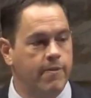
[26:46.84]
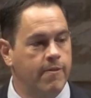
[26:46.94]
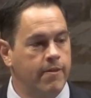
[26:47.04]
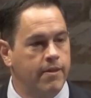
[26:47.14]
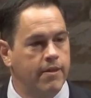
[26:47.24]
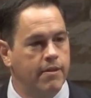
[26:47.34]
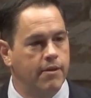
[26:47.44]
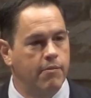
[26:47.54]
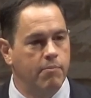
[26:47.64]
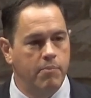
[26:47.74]
Everybody
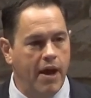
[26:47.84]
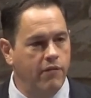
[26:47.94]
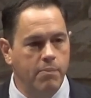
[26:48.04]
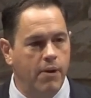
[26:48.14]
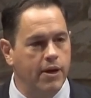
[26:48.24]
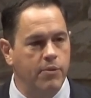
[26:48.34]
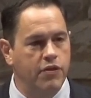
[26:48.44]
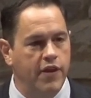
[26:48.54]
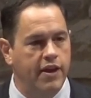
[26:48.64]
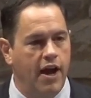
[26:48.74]
would think I had
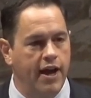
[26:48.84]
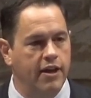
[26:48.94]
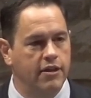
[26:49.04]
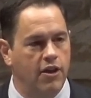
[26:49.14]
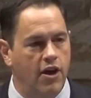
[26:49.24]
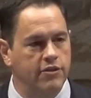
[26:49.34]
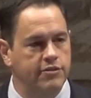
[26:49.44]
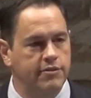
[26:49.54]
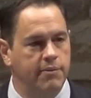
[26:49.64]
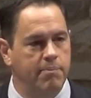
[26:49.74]
lost my
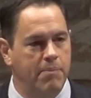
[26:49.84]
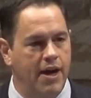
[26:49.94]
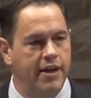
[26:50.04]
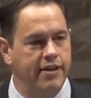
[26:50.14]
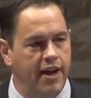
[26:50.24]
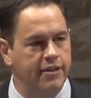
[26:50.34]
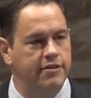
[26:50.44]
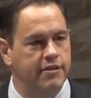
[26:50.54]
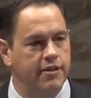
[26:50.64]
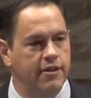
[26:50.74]
nut.
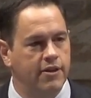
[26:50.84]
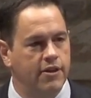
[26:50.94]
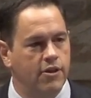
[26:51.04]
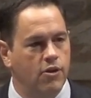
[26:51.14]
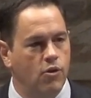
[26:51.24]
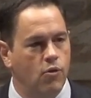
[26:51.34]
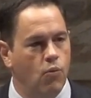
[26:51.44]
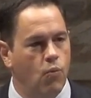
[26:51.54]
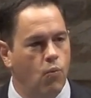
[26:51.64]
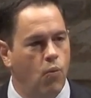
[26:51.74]
What is,
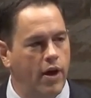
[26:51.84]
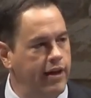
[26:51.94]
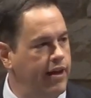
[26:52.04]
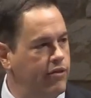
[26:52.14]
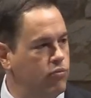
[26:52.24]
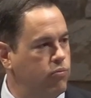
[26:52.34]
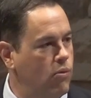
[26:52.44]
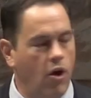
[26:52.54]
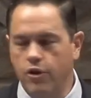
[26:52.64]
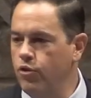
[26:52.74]
are you
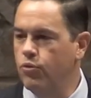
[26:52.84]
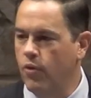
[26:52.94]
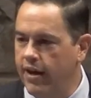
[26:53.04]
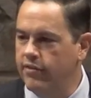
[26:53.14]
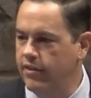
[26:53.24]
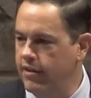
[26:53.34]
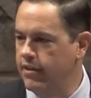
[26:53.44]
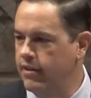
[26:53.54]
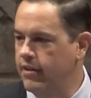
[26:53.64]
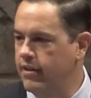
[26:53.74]
crazy? Have
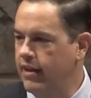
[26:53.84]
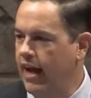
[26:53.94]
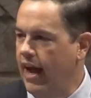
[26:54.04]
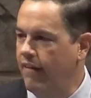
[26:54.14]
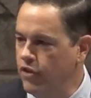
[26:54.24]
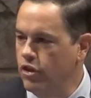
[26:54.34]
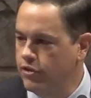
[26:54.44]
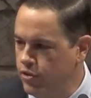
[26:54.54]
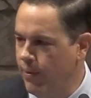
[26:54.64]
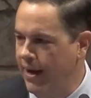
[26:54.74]
you looked around?
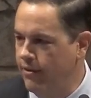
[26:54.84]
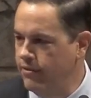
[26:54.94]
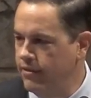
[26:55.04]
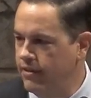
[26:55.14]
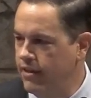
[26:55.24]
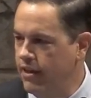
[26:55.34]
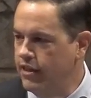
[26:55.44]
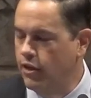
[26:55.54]
There's plenty of room.